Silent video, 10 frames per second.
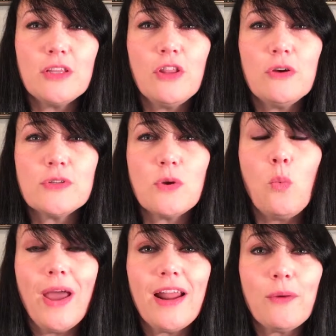and those,
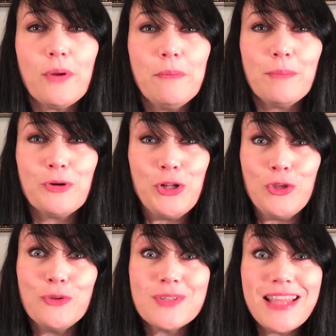when I remember to
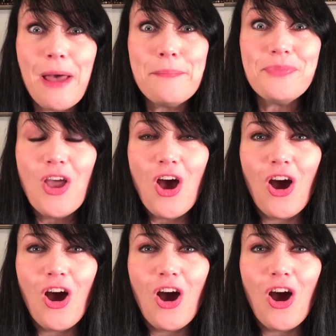use them,